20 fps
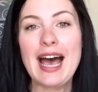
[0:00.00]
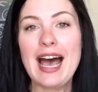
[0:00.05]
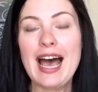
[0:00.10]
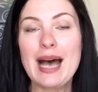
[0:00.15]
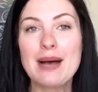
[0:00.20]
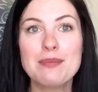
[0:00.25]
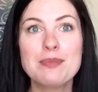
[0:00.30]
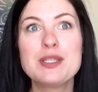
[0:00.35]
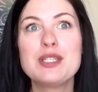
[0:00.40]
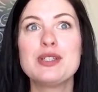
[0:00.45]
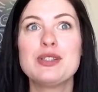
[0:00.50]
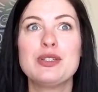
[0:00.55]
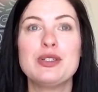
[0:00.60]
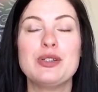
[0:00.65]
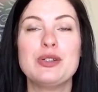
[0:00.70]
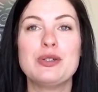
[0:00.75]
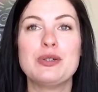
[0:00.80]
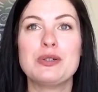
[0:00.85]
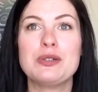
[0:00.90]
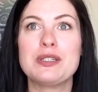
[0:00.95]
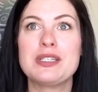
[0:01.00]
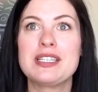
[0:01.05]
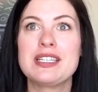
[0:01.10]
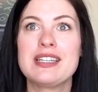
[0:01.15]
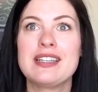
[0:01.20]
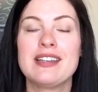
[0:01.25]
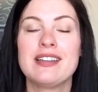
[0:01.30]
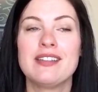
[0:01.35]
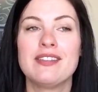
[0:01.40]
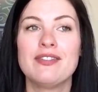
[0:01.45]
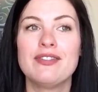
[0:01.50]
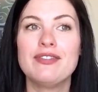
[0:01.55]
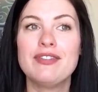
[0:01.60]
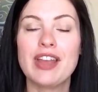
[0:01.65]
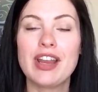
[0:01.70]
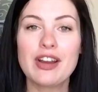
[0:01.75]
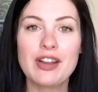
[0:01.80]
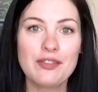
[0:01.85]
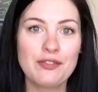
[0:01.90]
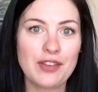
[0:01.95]
absolute
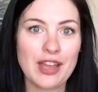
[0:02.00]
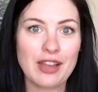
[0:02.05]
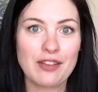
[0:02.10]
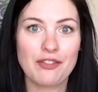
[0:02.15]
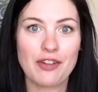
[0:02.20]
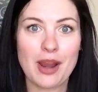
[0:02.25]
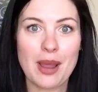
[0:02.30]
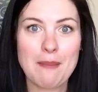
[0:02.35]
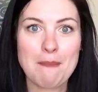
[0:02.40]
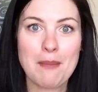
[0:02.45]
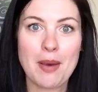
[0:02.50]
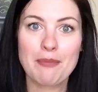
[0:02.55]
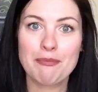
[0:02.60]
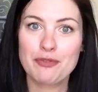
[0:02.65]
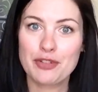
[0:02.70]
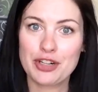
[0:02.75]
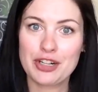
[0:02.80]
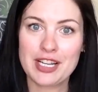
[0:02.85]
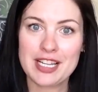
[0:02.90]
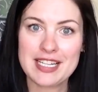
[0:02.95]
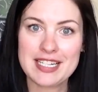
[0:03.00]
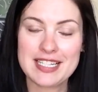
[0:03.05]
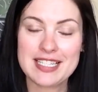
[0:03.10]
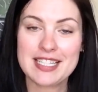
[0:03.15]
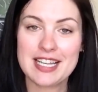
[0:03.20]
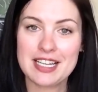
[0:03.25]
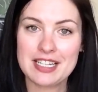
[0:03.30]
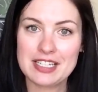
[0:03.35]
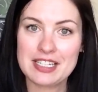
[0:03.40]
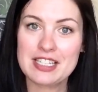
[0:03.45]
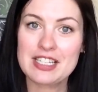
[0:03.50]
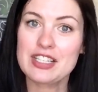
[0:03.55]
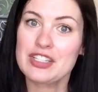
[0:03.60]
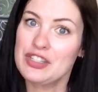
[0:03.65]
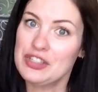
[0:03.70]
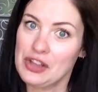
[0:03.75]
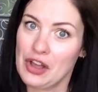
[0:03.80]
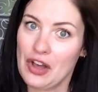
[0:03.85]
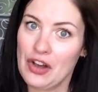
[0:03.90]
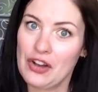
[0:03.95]
very favorite Mumford &
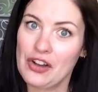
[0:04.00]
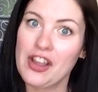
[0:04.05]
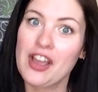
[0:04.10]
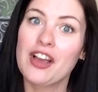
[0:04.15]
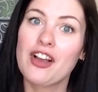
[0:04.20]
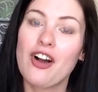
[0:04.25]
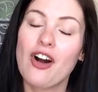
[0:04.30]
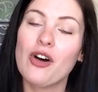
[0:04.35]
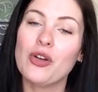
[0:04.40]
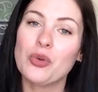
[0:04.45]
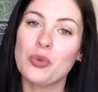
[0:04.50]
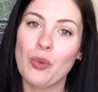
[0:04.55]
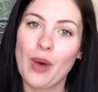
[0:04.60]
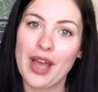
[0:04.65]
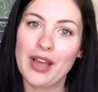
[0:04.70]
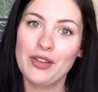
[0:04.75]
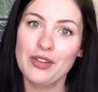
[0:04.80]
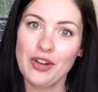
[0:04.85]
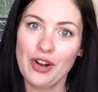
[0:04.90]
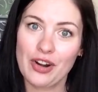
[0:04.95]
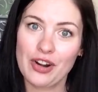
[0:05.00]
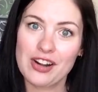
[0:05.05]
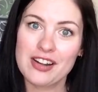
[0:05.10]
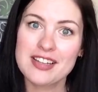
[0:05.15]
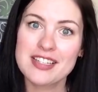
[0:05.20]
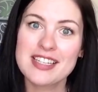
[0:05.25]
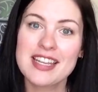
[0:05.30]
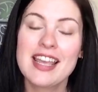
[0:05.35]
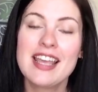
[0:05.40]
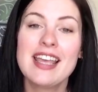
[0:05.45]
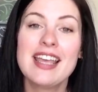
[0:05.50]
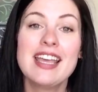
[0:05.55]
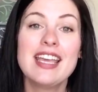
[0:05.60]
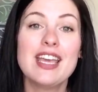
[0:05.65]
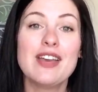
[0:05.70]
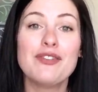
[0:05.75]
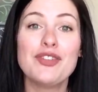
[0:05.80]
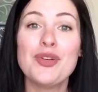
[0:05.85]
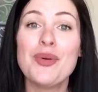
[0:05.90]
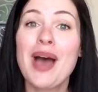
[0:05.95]
Sons song called Wild Heart.
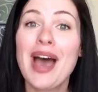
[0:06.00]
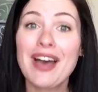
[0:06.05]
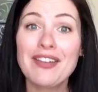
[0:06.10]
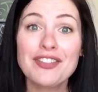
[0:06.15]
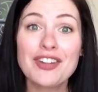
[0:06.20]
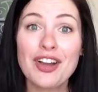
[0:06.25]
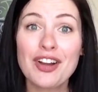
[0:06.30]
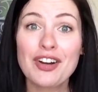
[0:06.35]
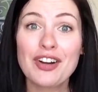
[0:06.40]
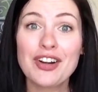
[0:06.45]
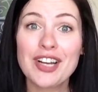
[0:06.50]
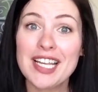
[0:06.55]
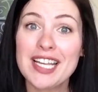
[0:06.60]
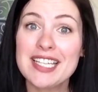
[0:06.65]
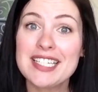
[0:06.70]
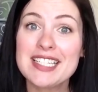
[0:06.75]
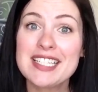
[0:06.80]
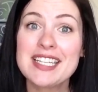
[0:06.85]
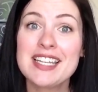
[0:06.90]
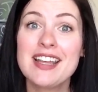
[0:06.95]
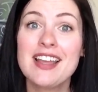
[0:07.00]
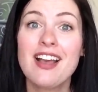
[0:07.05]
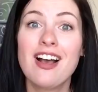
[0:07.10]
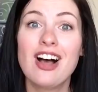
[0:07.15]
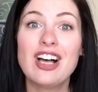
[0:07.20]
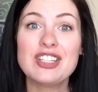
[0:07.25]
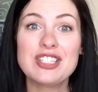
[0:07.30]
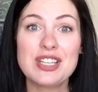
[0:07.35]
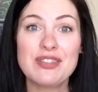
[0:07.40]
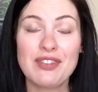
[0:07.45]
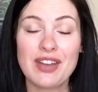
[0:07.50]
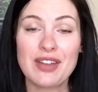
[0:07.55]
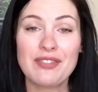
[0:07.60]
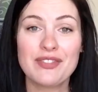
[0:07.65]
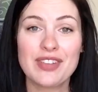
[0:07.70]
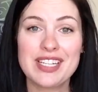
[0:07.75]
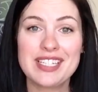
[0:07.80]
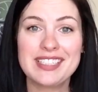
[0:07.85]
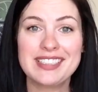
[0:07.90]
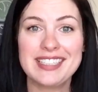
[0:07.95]
If you have not heard it, I'll see if I can
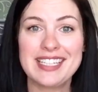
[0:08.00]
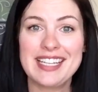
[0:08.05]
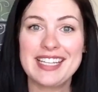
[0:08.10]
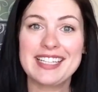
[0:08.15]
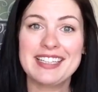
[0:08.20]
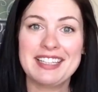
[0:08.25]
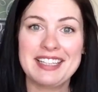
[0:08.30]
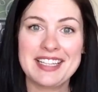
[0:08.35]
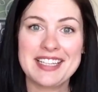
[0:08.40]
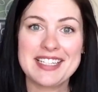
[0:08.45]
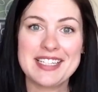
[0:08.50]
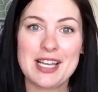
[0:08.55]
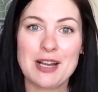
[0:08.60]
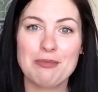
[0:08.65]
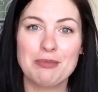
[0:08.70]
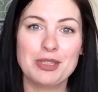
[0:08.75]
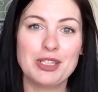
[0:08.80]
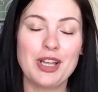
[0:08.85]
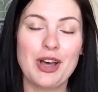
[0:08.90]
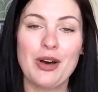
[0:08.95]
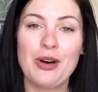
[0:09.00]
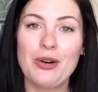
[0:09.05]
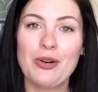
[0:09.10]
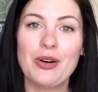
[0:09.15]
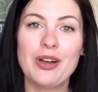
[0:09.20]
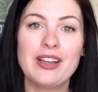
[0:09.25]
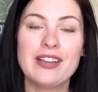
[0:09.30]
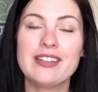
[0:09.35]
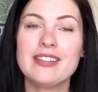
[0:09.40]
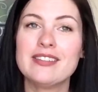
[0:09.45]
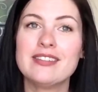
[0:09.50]
find a link and link it down below.